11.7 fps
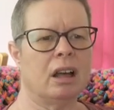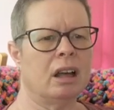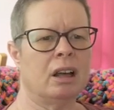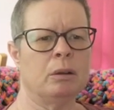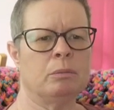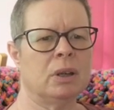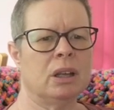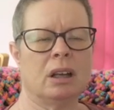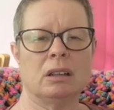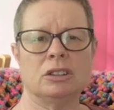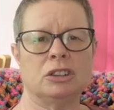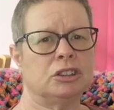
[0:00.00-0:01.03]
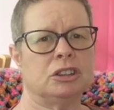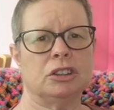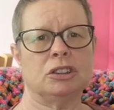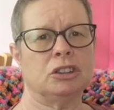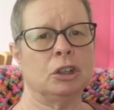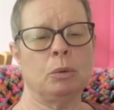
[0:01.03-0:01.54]
Um,
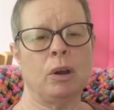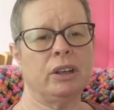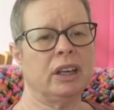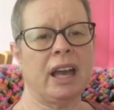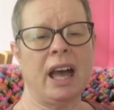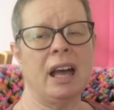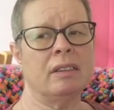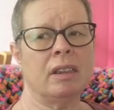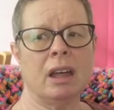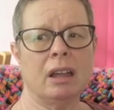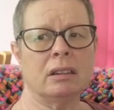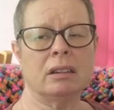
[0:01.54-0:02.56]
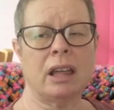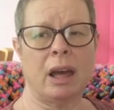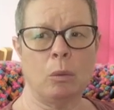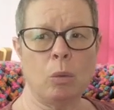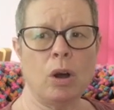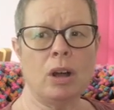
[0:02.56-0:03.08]
just do what you can.
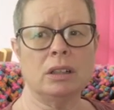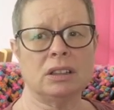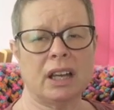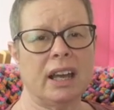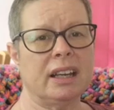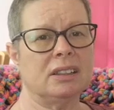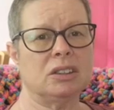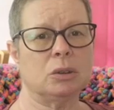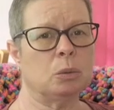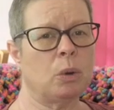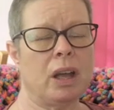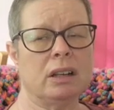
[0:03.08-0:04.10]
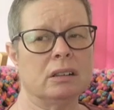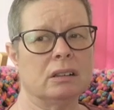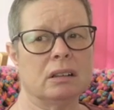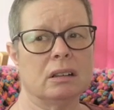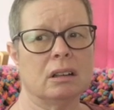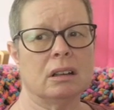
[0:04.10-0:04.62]
There were days when
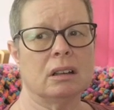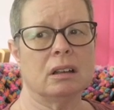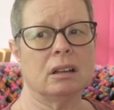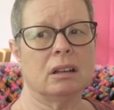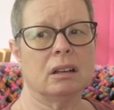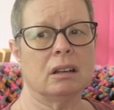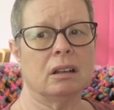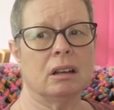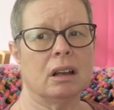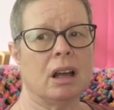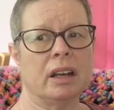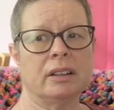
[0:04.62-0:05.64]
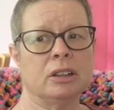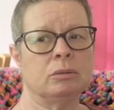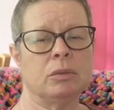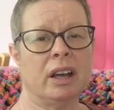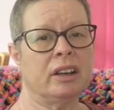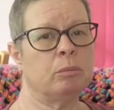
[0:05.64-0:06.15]
I
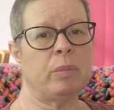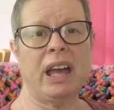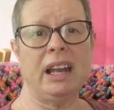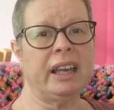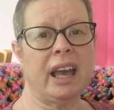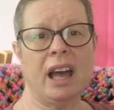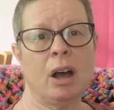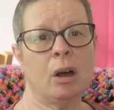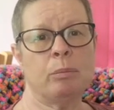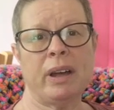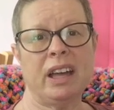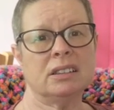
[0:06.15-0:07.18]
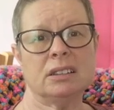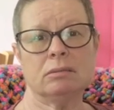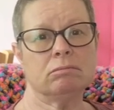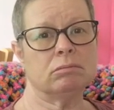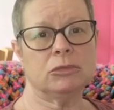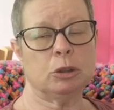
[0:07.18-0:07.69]
could barely get out of bed,
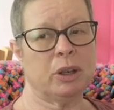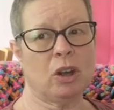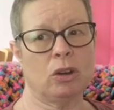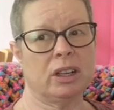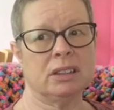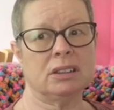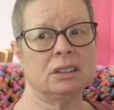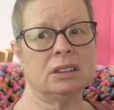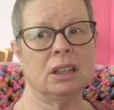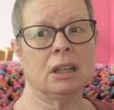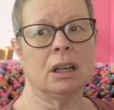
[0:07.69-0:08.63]
to be honest.